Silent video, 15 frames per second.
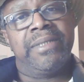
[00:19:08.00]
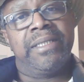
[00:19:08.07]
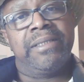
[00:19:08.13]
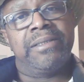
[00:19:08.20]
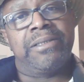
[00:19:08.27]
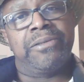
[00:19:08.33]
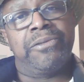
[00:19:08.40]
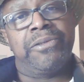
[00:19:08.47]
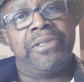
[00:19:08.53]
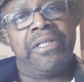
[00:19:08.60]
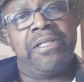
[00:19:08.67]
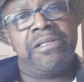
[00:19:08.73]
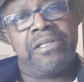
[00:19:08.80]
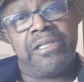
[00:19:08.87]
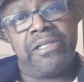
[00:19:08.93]
So the
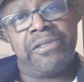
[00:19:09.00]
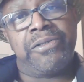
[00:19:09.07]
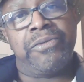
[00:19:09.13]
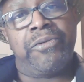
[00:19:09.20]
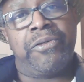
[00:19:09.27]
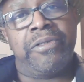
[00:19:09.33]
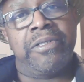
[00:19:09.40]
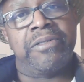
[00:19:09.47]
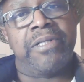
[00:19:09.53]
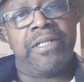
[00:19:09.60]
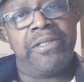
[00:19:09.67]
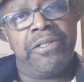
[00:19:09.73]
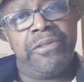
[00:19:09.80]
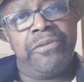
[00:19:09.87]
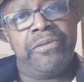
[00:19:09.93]
essential oils I
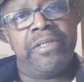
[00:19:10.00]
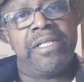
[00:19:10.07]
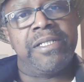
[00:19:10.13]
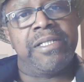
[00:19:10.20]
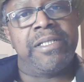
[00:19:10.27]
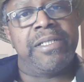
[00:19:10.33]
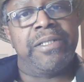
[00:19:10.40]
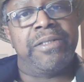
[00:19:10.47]
do is,